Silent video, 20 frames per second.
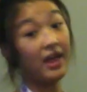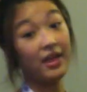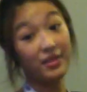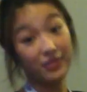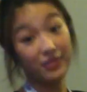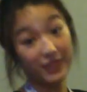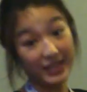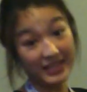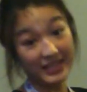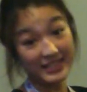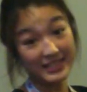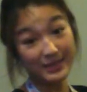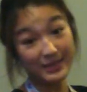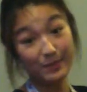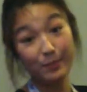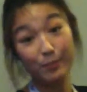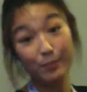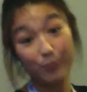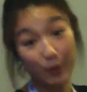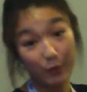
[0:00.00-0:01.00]
Then it's in
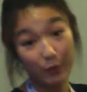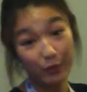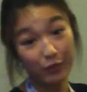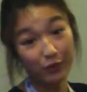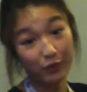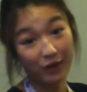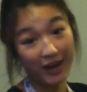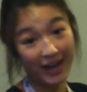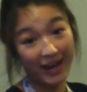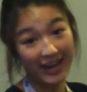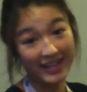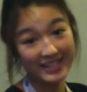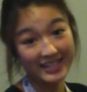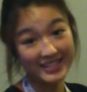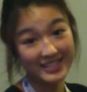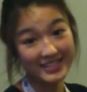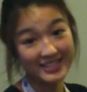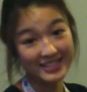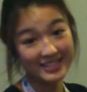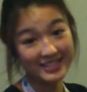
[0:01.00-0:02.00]
both your hands.